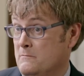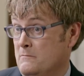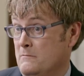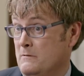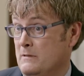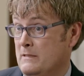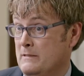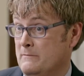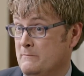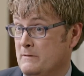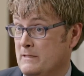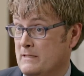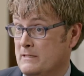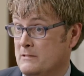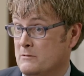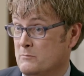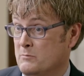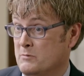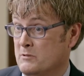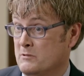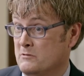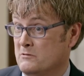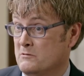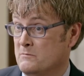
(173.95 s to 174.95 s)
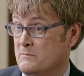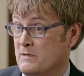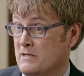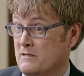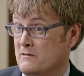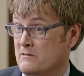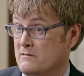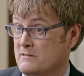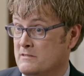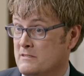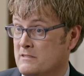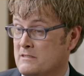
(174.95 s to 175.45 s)
living in a plural
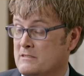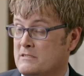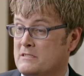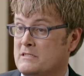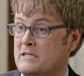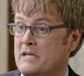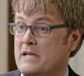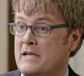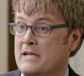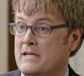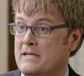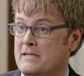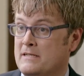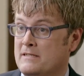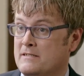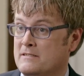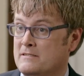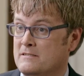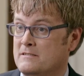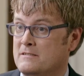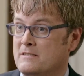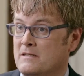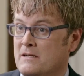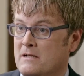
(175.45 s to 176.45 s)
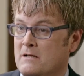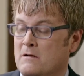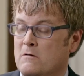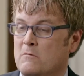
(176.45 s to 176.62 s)
marriage change